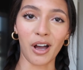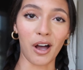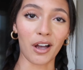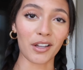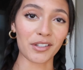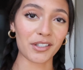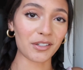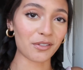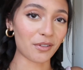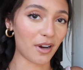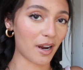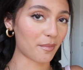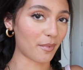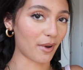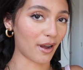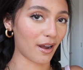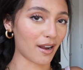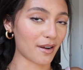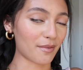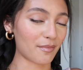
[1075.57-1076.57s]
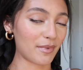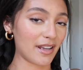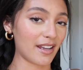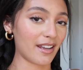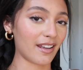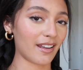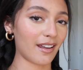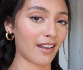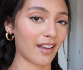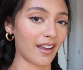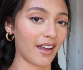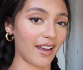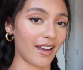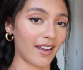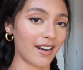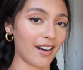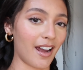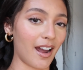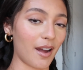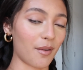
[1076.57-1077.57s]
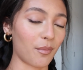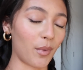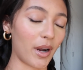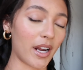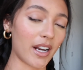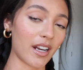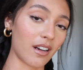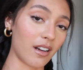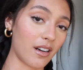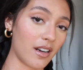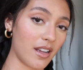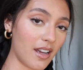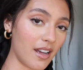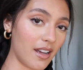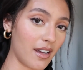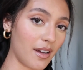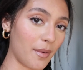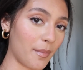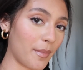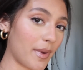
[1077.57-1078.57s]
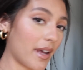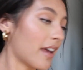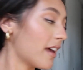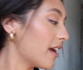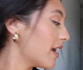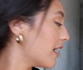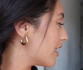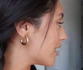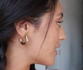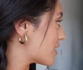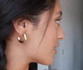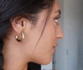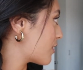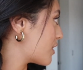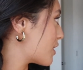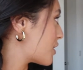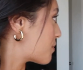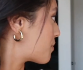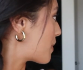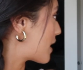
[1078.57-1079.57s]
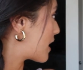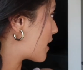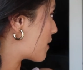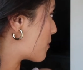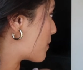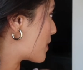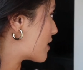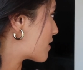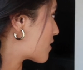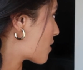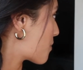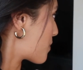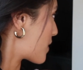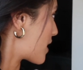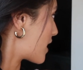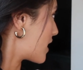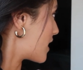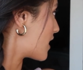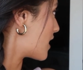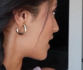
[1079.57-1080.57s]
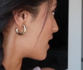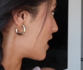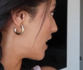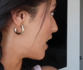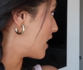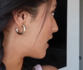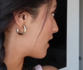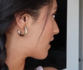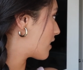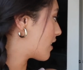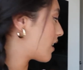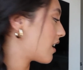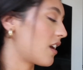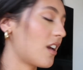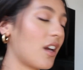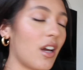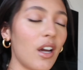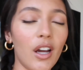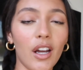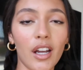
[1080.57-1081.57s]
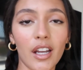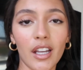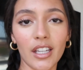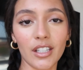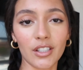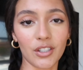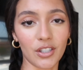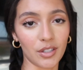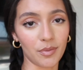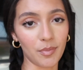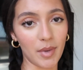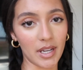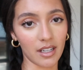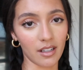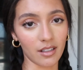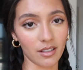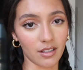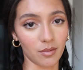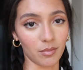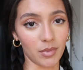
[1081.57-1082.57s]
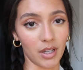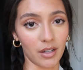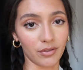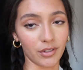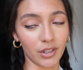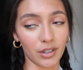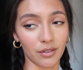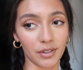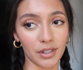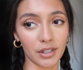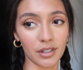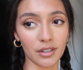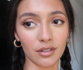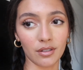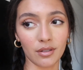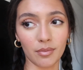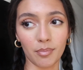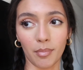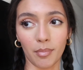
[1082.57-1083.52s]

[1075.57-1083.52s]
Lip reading: Aussie's right behind me, and I'm waiting on him to finish making me something to eat. He's just making some leftovers,